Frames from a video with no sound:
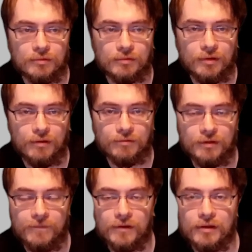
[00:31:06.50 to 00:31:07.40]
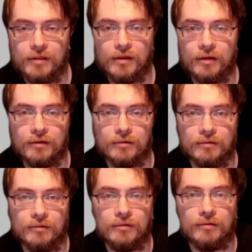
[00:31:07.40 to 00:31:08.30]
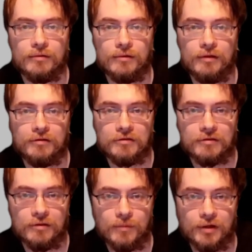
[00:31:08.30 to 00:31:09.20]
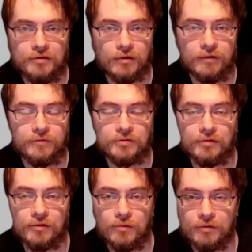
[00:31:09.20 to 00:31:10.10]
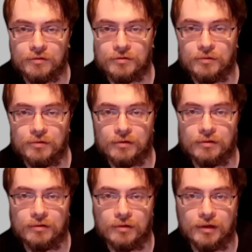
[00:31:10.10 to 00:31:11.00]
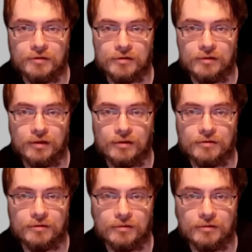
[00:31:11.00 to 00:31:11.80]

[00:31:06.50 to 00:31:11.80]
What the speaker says: You really think that it's somebody driving to the corner store on Sundays